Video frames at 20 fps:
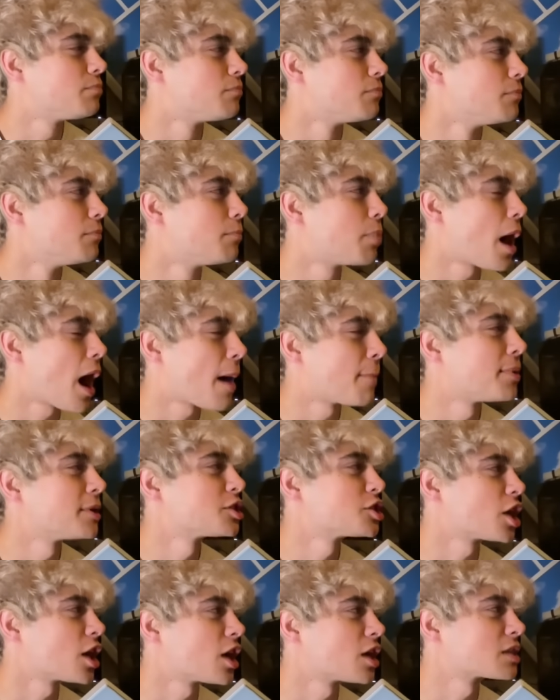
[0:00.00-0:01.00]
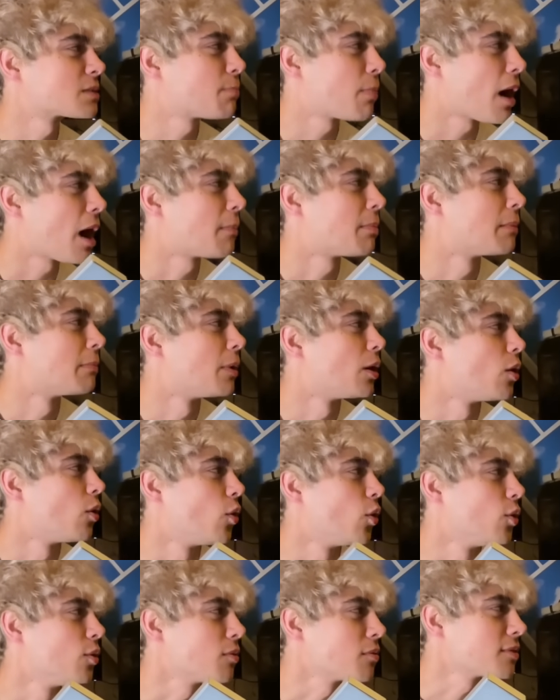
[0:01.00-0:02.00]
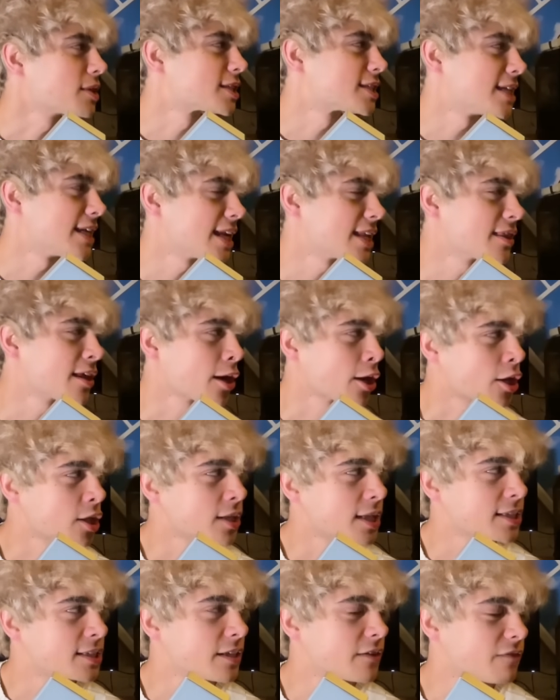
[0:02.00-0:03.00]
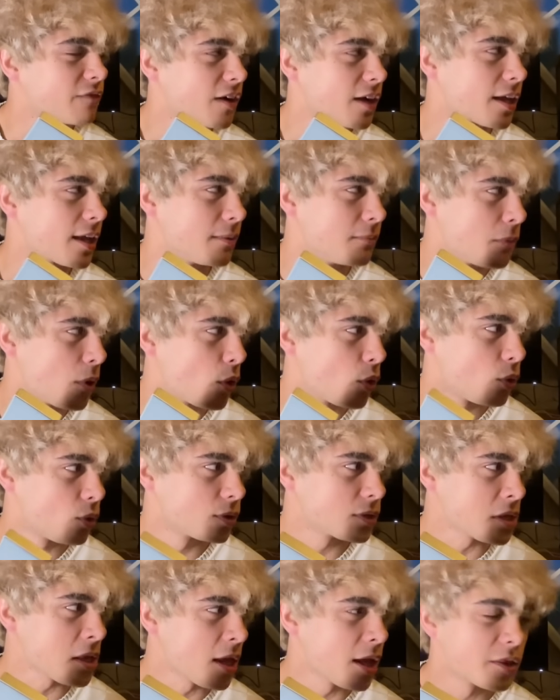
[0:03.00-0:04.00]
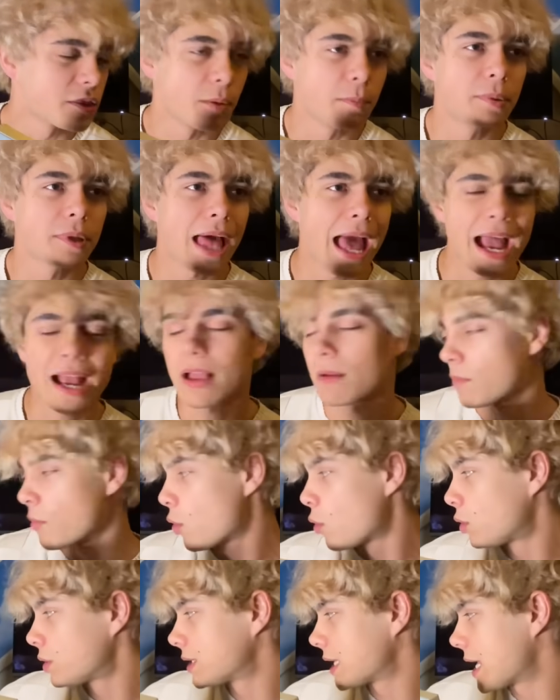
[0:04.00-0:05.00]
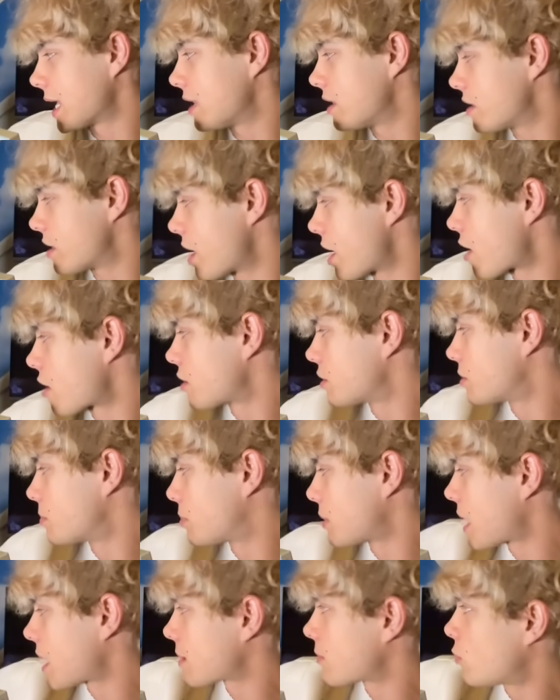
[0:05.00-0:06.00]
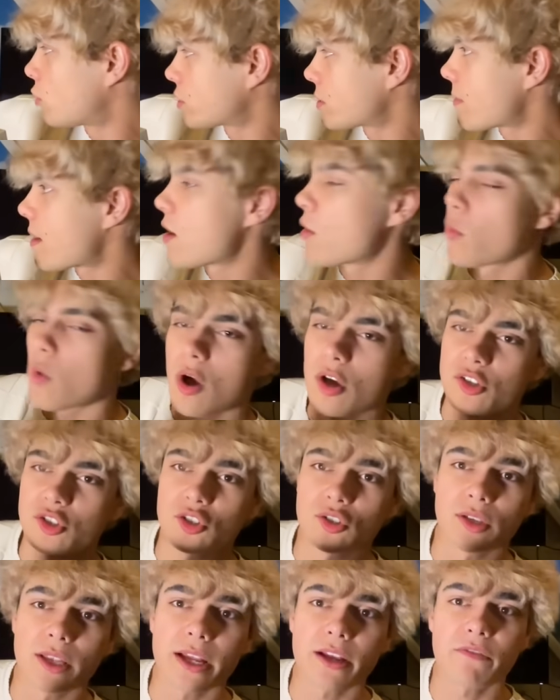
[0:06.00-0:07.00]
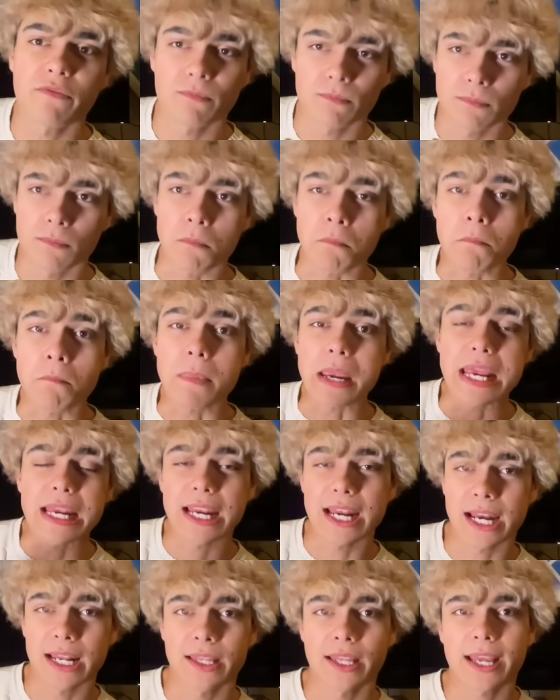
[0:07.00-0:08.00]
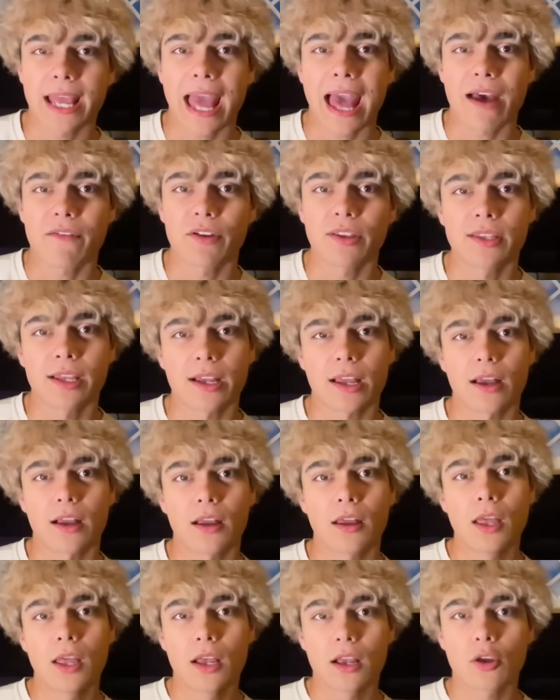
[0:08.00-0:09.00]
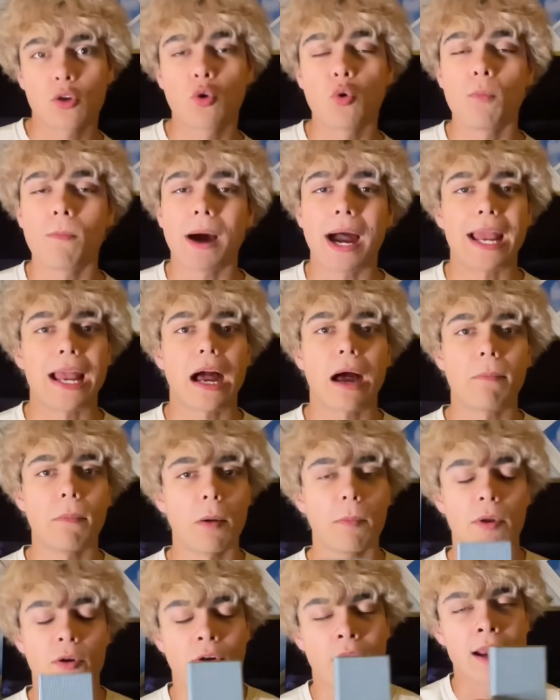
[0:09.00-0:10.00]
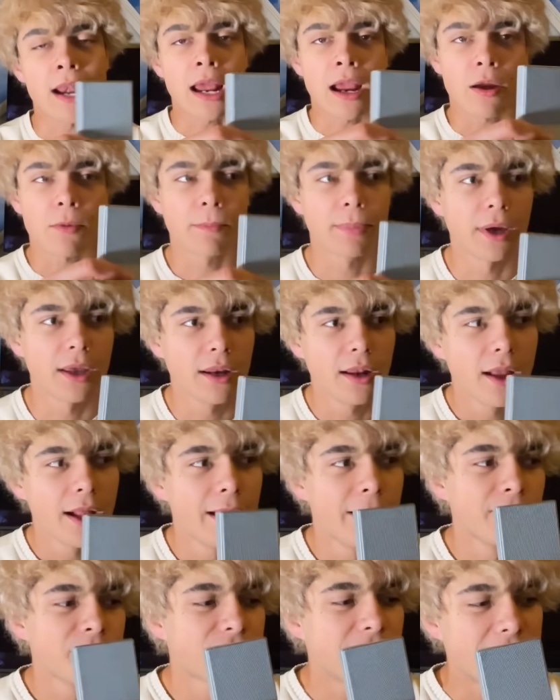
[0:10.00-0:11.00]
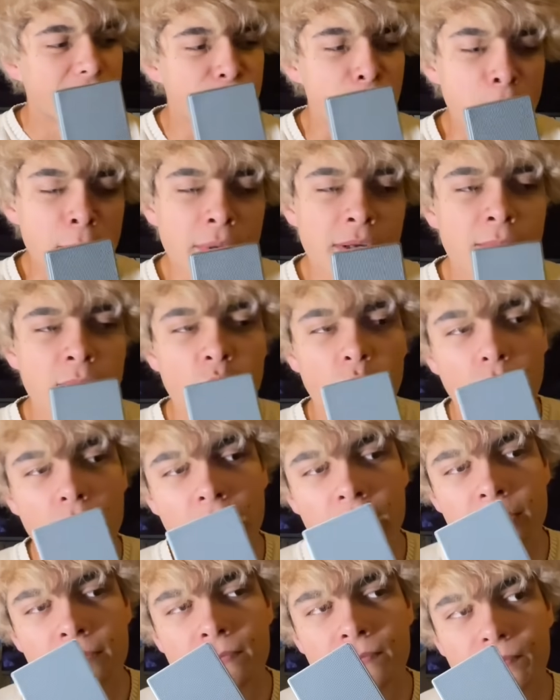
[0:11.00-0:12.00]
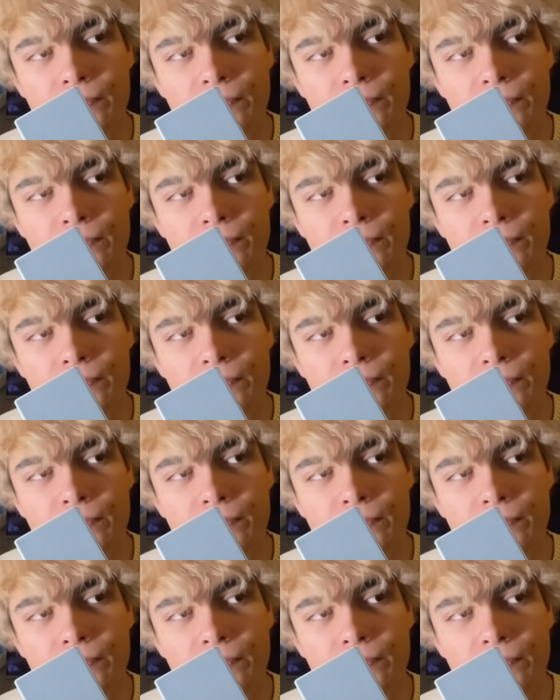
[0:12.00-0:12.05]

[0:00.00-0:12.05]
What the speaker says: Papa John's Papa Bowl sitting there collecting fucking mold. The black mold in there and the black mold in my walls are like meeting and like having like a kumbaya moment right now. But that's probably number 1.